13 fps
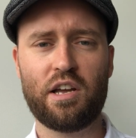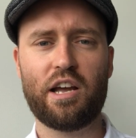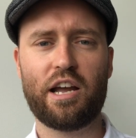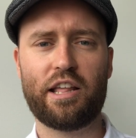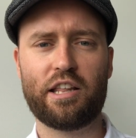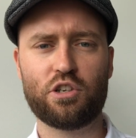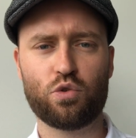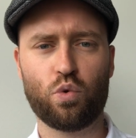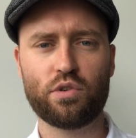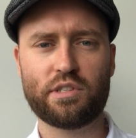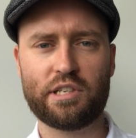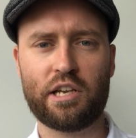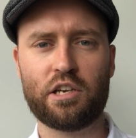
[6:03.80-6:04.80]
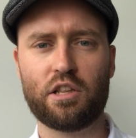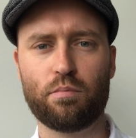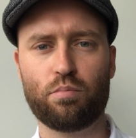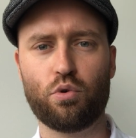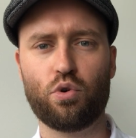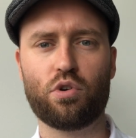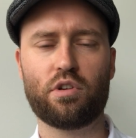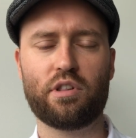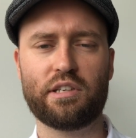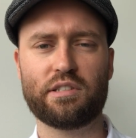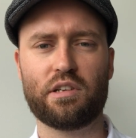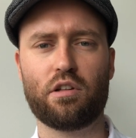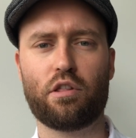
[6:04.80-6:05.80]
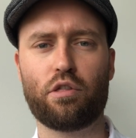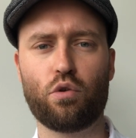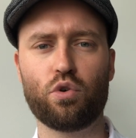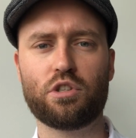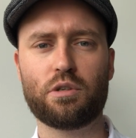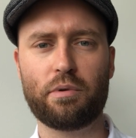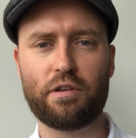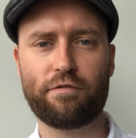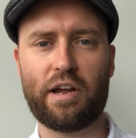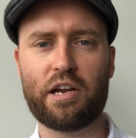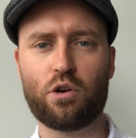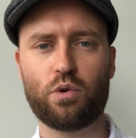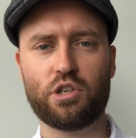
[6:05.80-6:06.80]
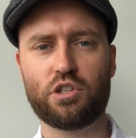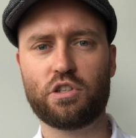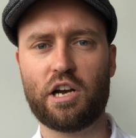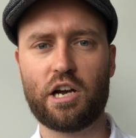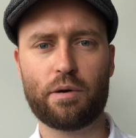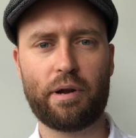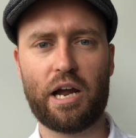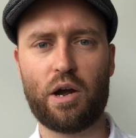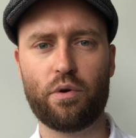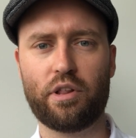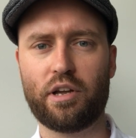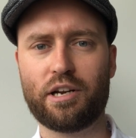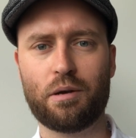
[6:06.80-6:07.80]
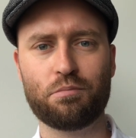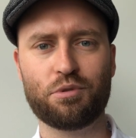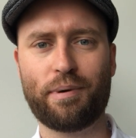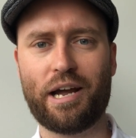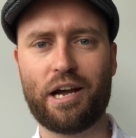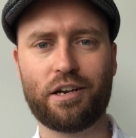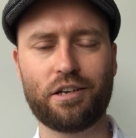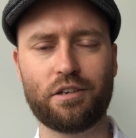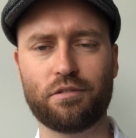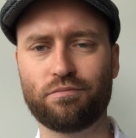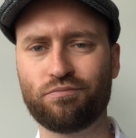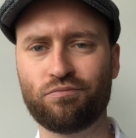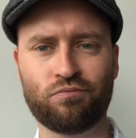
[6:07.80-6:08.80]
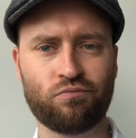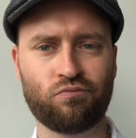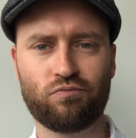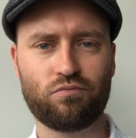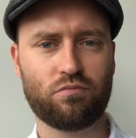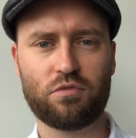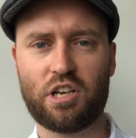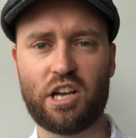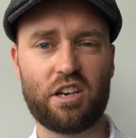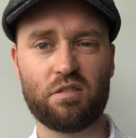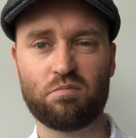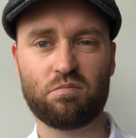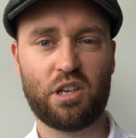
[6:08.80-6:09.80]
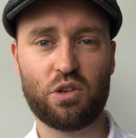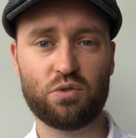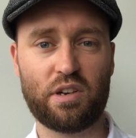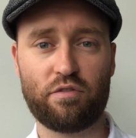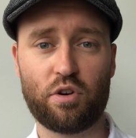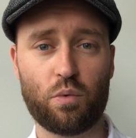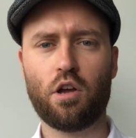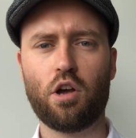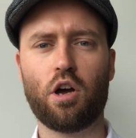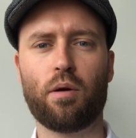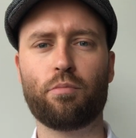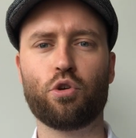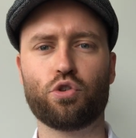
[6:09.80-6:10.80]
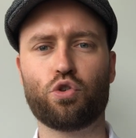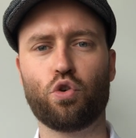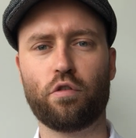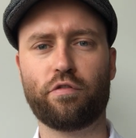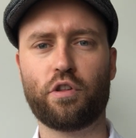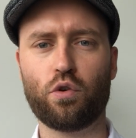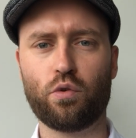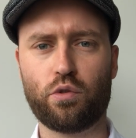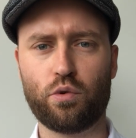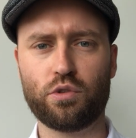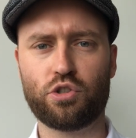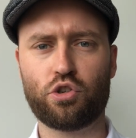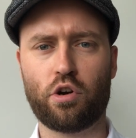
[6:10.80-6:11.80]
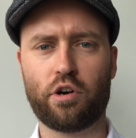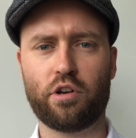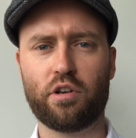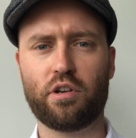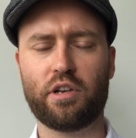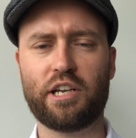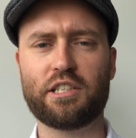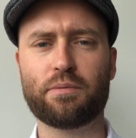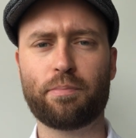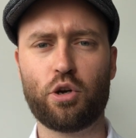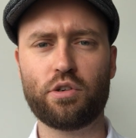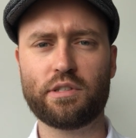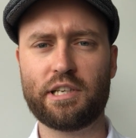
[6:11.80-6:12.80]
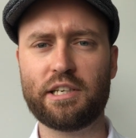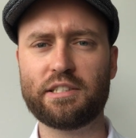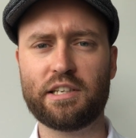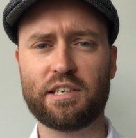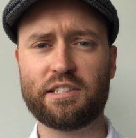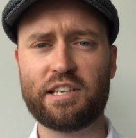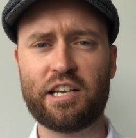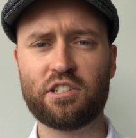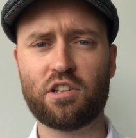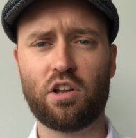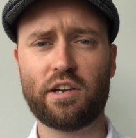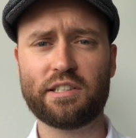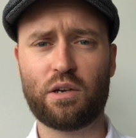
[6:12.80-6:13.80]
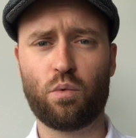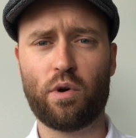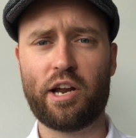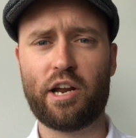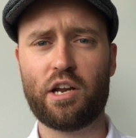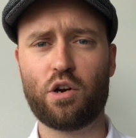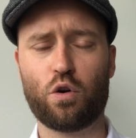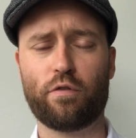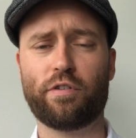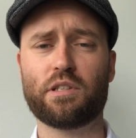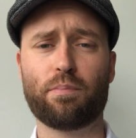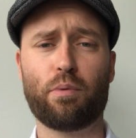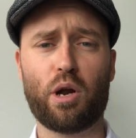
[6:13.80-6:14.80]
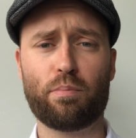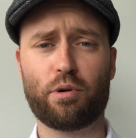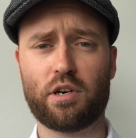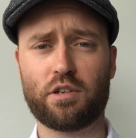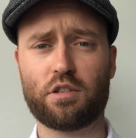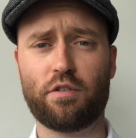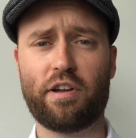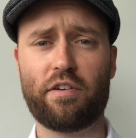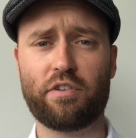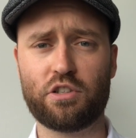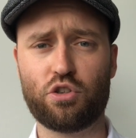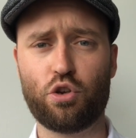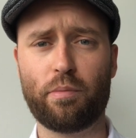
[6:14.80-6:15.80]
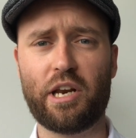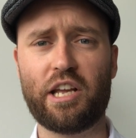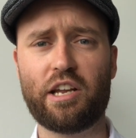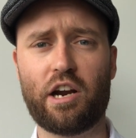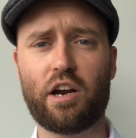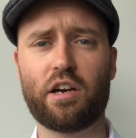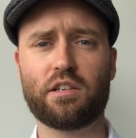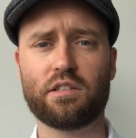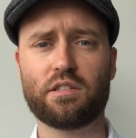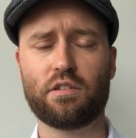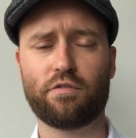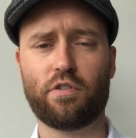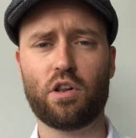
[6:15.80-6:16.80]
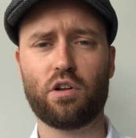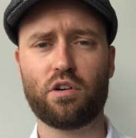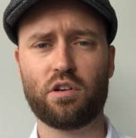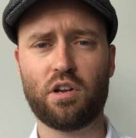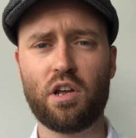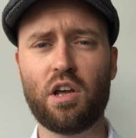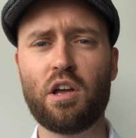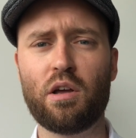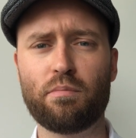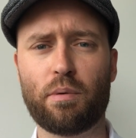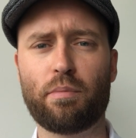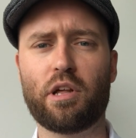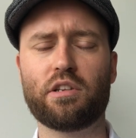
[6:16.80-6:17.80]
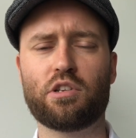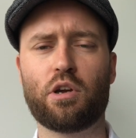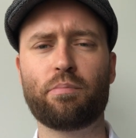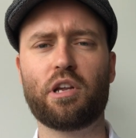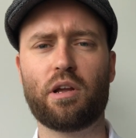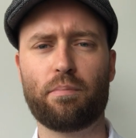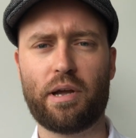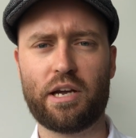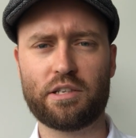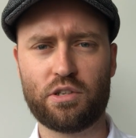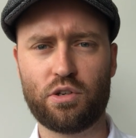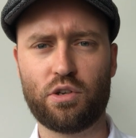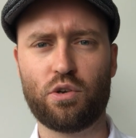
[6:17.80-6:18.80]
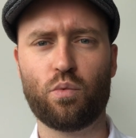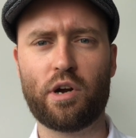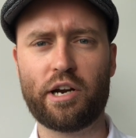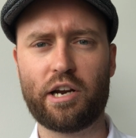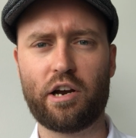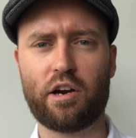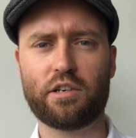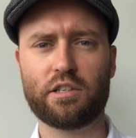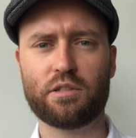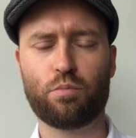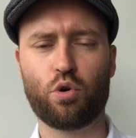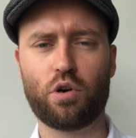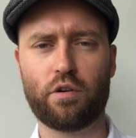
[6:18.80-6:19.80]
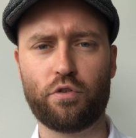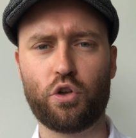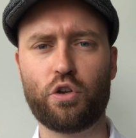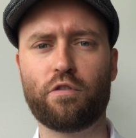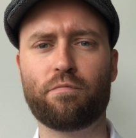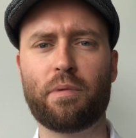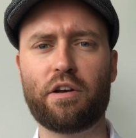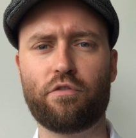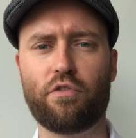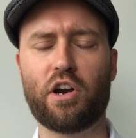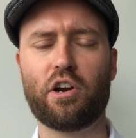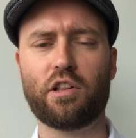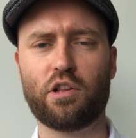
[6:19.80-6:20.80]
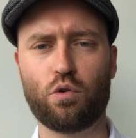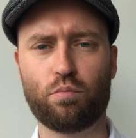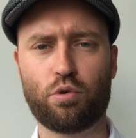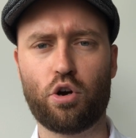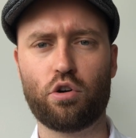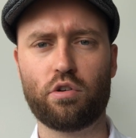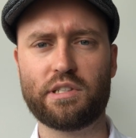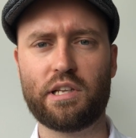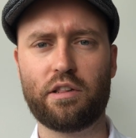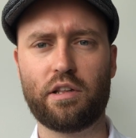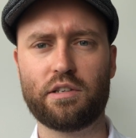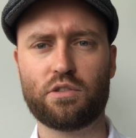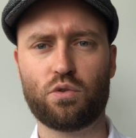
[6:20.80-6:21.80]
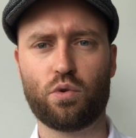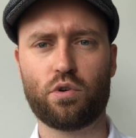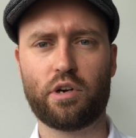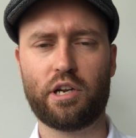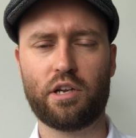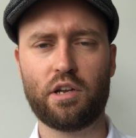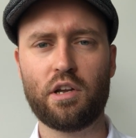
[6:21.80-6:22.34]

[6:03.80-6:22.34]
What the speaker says: And then towards the end of the book, there's a thought to be vanquished dark power that comes back and kind of kills everyone. I'm not sure if the author was trying to expose things in a tantalizing way or if it's a byproduct of having too many characters to follow. But by the time you get back to one character's point of view, you've made very little progress in their story.